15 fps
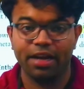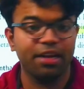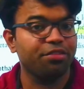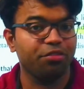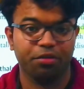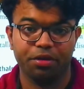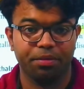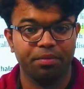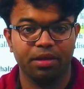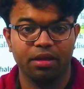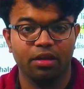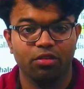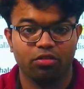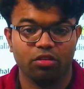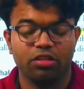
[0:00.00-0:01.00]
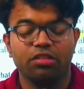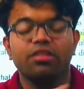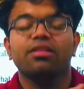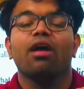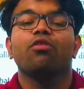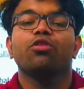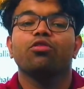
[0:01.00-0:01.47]
Understood? So this
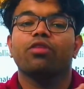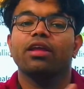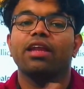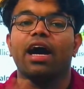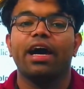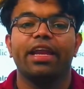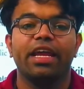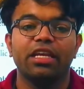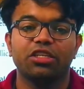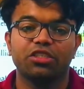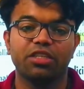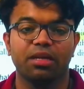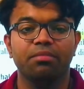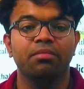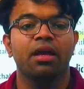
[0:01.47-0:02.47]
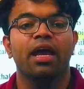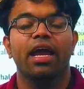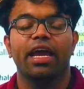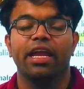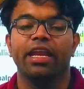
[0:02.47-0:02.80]
is how you can arrange them